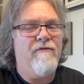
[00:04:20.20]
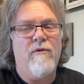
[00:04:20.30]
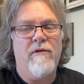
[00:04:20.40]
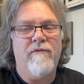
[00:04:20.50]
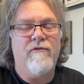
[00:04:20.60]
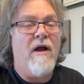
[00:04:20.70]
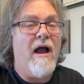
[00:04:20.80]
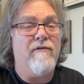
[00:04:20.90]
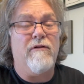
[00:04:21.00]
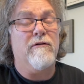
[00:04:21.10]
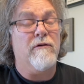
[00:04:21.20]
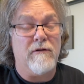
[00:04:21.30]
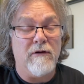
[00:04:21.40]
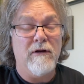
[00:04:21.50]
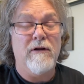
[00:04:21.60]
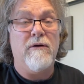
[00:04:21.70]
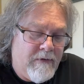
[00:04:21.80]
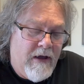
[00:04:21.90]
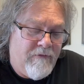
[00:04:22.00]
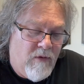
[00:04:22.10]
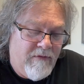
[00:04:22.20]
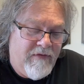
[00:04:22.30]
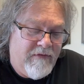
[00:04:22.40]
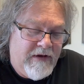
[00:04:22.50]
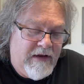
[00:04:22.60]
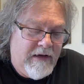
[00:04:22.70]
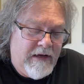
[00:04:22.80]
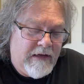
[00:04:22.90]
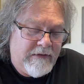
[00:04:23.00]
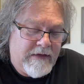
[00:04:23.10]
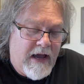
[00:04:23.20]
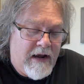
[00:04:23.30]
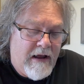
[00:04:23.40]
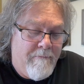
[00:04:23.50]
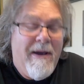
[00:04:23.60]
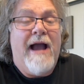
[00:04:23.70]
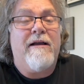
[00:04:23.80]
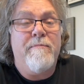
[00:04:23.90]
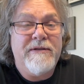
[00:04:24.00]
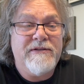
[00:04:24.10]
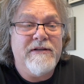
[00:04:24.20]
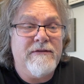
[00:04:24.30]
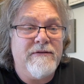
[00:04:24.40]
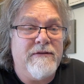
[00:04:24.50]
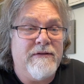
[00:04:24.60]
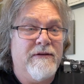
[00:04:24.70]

worth of gravel. Or the F-150 has got a backup assist,